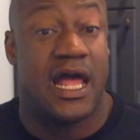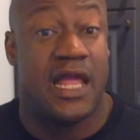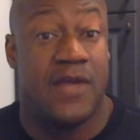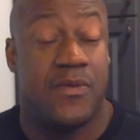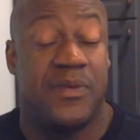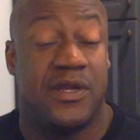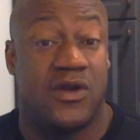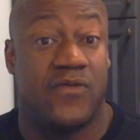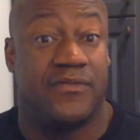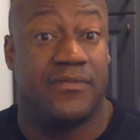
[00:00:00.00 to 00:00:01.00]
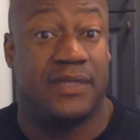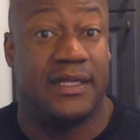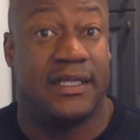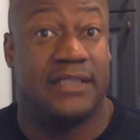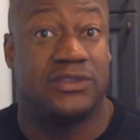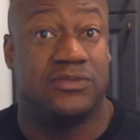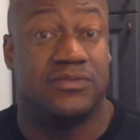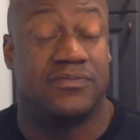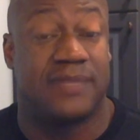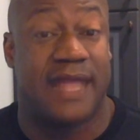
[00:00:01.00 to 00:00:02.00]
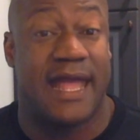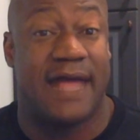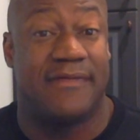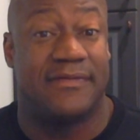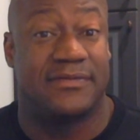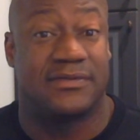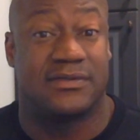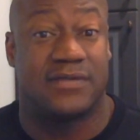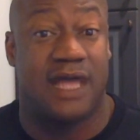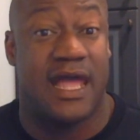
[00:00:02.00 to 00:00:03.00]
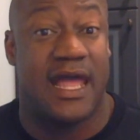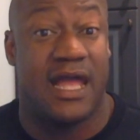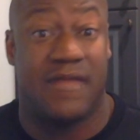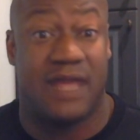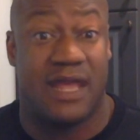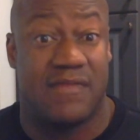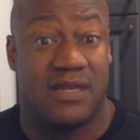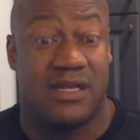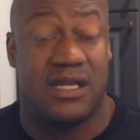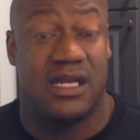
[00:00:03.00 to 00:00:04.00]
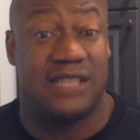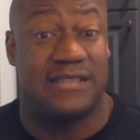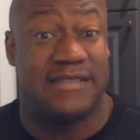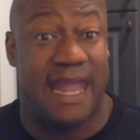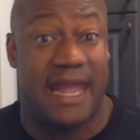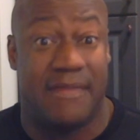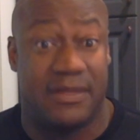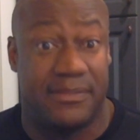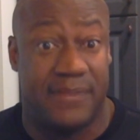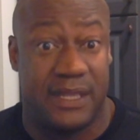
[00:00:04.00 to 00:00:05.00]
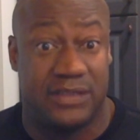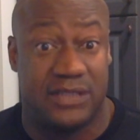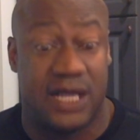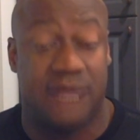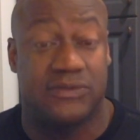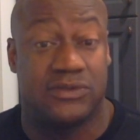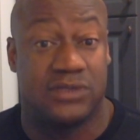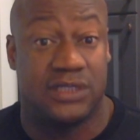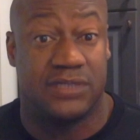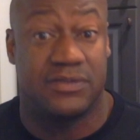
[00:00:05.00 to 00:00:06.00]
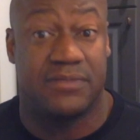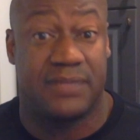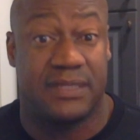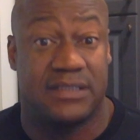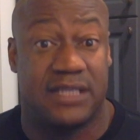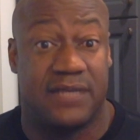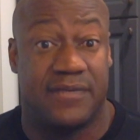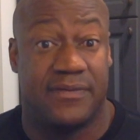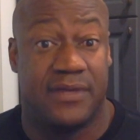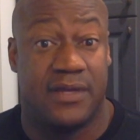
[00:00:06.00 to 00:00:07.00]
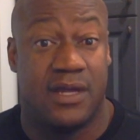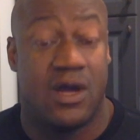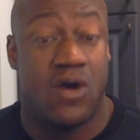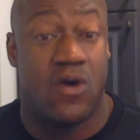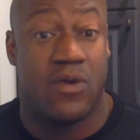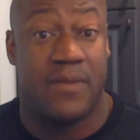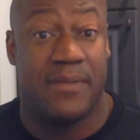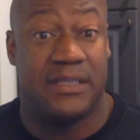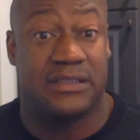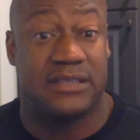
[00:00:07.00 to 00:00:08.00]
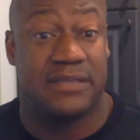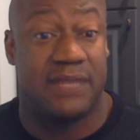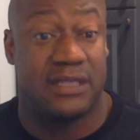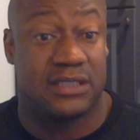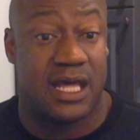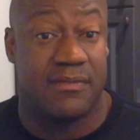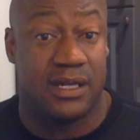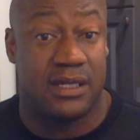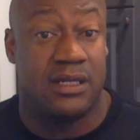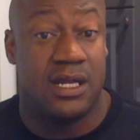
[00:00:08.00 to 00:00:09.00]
It would be a no for me unless you have a hell of a lot of money and a damn good paying job so you can live someplace safe or own a business that makes a lot of money.